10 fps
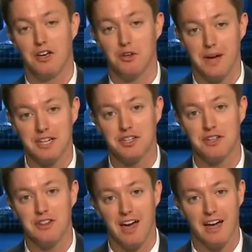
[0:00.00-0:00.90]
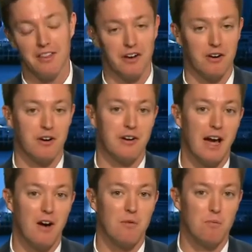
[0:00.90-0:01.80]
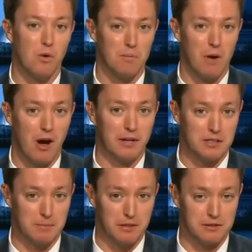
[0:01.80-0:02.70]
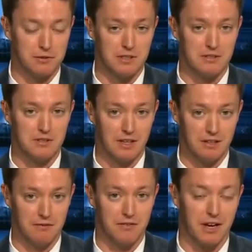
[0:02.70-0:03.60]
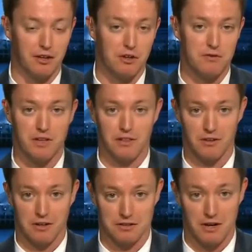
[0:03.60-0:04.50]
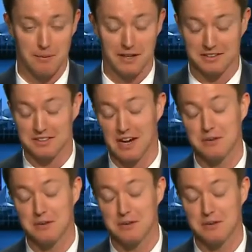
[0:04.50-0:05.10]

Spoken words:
You mentioned that there are now more pot dispensaries in Vancouver than there are Starbucks.